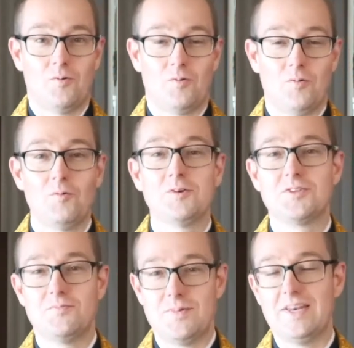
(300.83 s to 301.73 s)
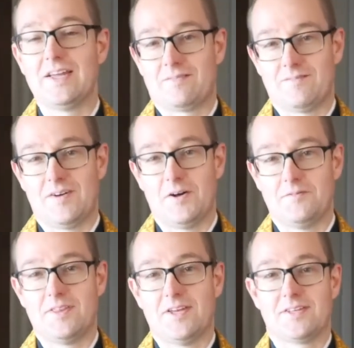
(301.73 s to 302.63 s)
what was the meaning
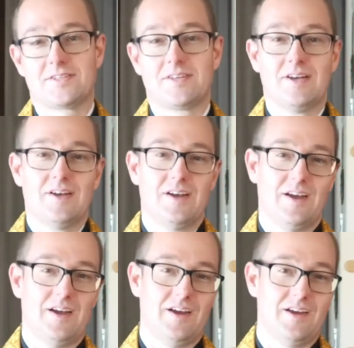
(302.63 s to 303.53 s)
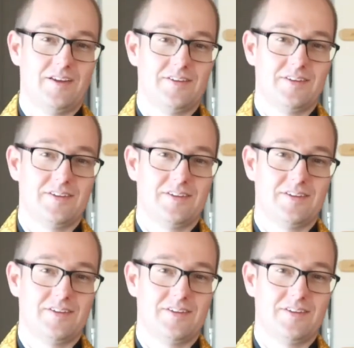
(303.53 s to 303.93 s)
of this? And